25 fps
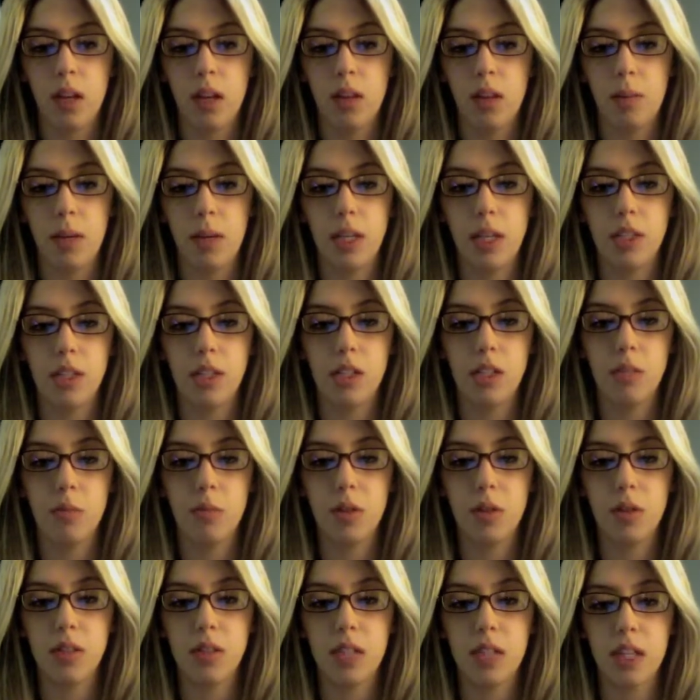The patient's
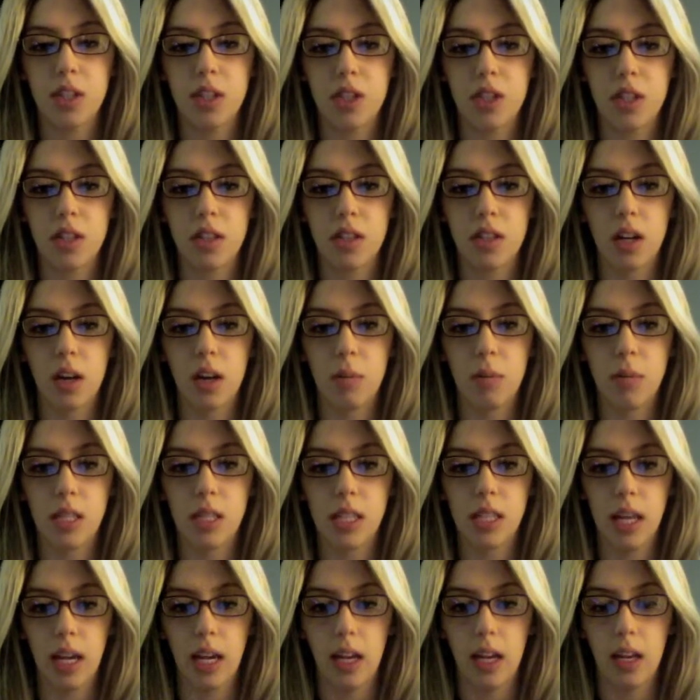immunizations are up to
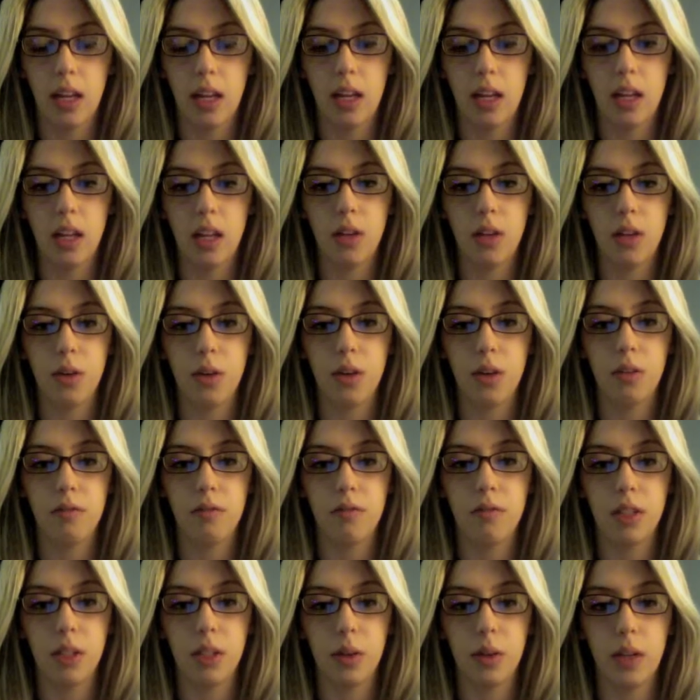date, including
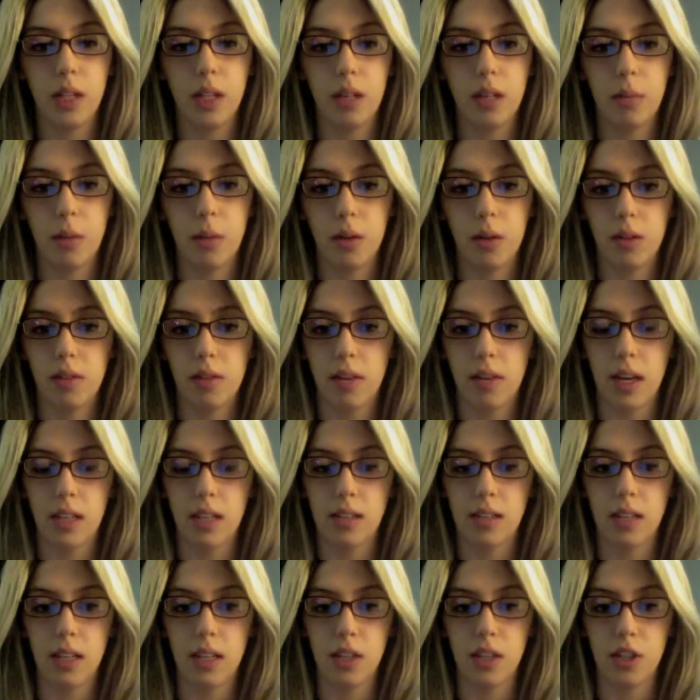flu and pneumonia
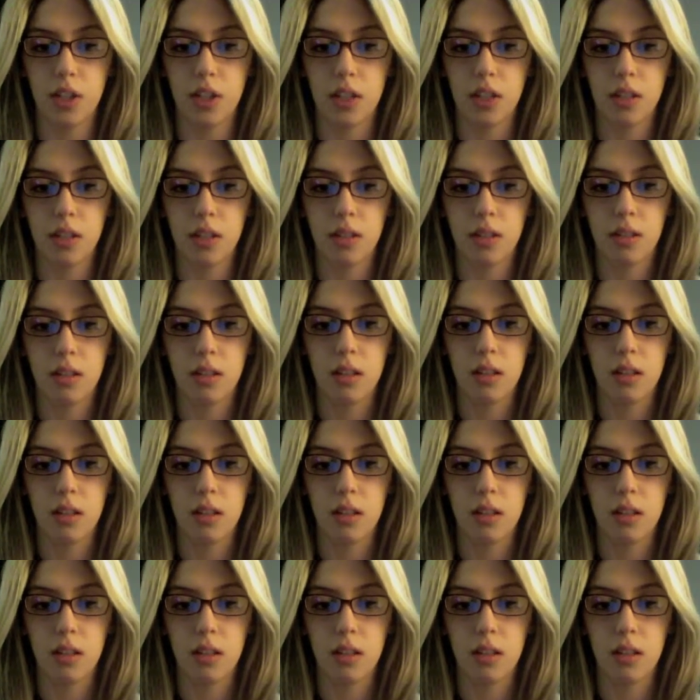vaccinations.